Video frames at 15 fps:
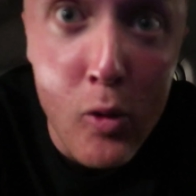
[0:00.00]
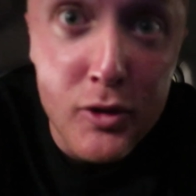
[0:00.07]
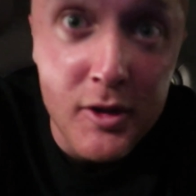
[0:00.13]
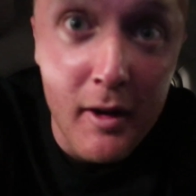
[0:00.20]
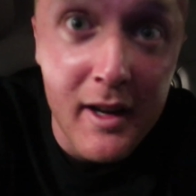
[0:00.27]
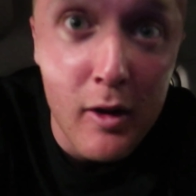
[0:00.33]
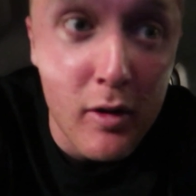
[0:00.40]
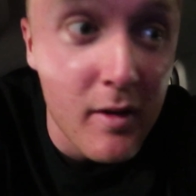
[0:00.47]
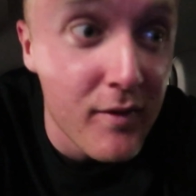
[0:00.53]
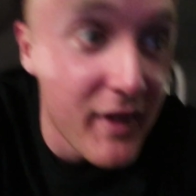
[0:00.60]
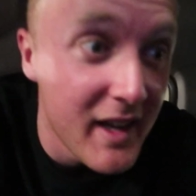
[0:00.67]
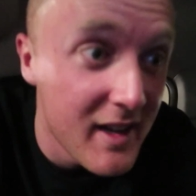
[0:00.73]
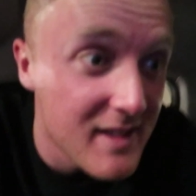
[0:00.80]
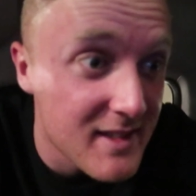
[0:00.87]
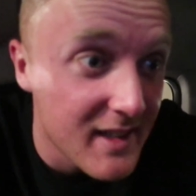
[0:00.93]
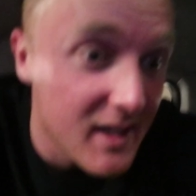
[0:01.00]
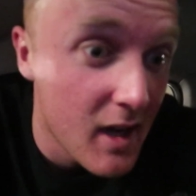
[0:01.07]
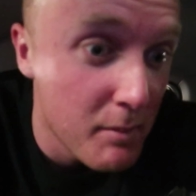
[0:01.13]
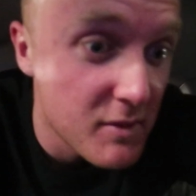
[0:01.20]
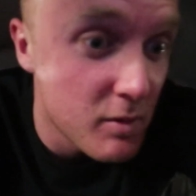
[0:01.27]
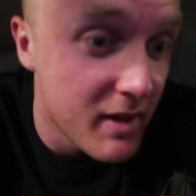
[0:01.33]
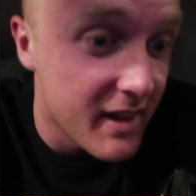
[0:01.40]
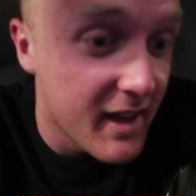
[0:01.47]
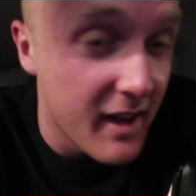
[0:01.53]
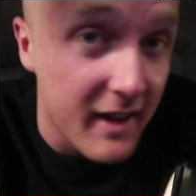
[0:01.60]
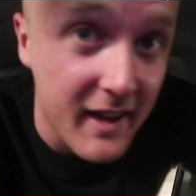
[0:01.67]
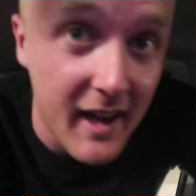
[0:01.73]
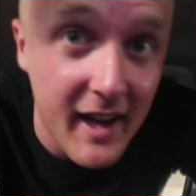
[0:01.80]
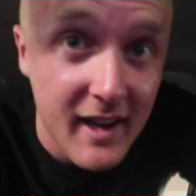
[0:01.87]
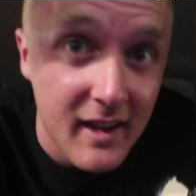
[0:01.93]
Also, a little convenience that comes with it,
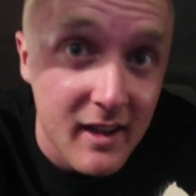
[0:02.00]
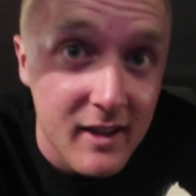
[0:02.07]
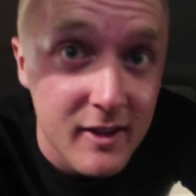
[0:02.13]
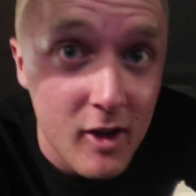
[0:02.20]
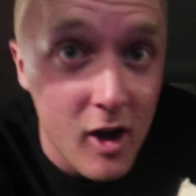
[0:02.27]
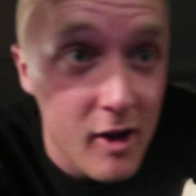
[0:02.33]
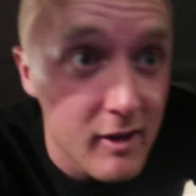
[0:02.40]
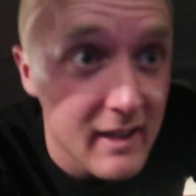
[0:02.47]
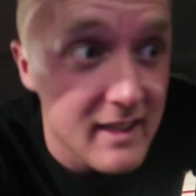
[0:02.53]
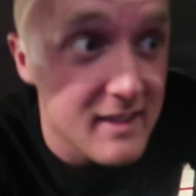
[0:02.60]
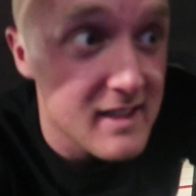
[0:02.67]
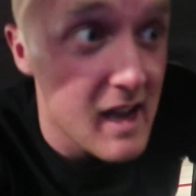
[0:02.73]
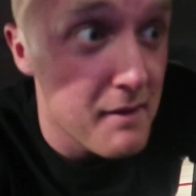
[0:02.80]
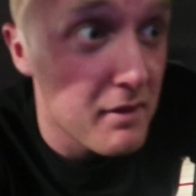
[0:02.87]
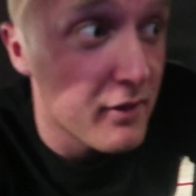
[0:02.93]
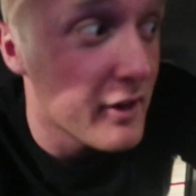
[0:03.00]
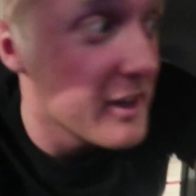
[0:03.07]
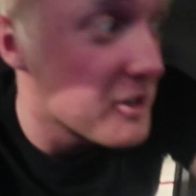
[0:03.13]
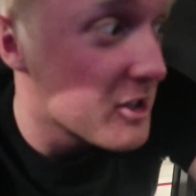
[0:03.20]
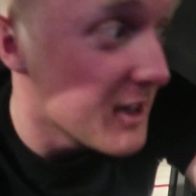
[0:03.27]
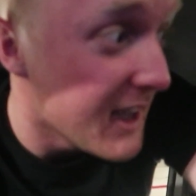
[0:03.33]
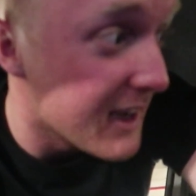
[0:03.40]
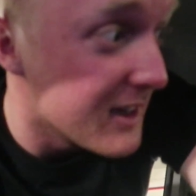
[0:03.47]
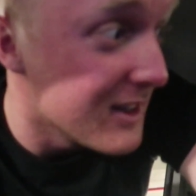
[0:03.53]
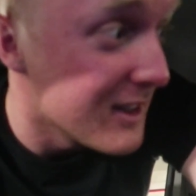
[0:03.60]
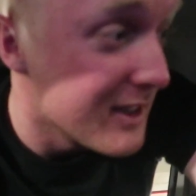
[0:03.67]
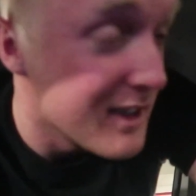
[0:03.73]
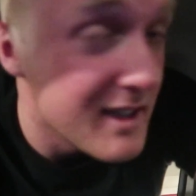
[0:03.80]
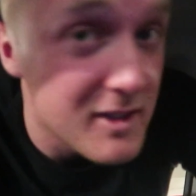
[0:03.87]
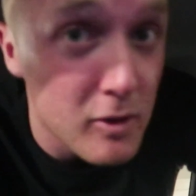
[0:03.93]
okay? Not only does it have a free Janine,
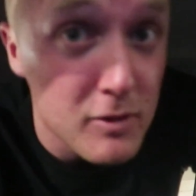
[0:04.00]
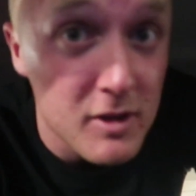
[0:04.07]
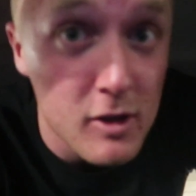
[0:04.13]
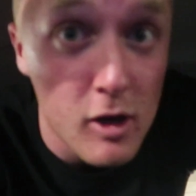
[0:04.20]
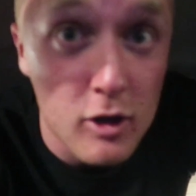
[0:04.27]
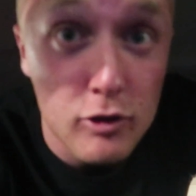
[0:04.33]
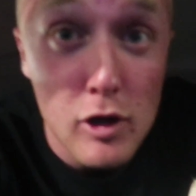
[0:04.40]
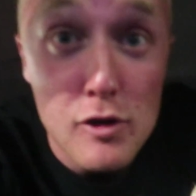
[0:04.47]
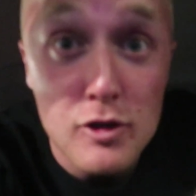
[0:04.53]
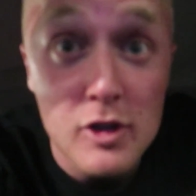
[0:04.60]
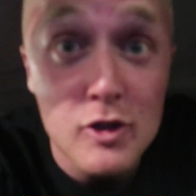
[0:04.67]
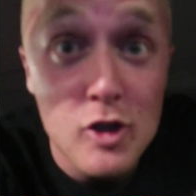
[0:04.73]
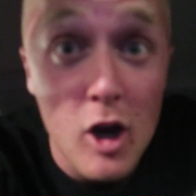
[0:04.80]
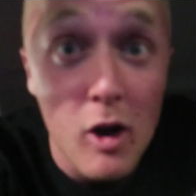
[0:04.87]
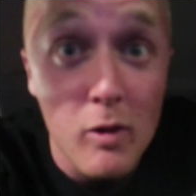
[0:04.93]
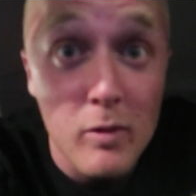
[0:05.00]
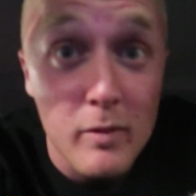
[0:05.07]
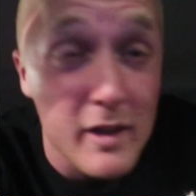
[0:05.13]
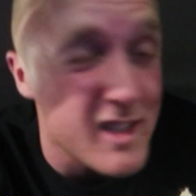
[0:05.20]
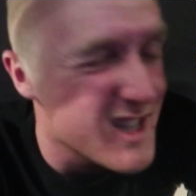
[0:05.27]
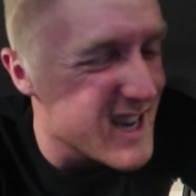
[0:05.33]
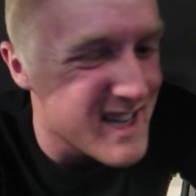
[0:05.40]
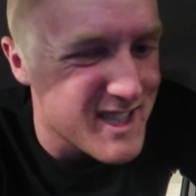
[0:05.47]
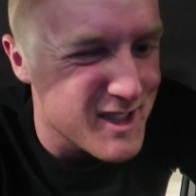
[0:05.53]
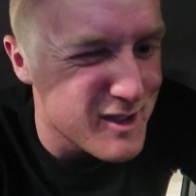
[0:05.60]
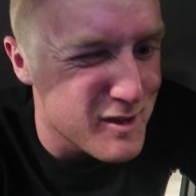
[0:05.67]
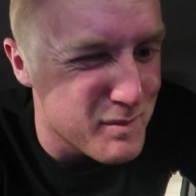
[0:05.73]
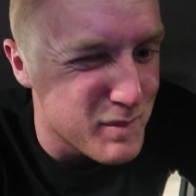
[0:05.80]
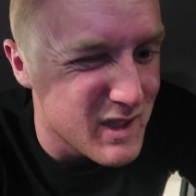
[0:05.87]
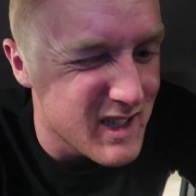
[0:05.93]
it's also got cruise control, which I
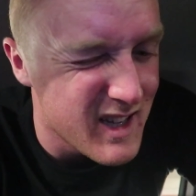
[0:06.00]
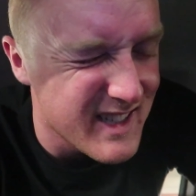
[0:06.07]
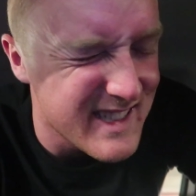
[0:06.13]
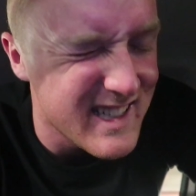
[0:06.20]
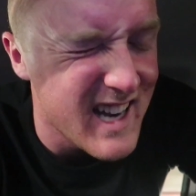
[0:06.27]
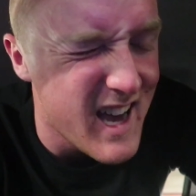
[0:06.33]
absolutely bloody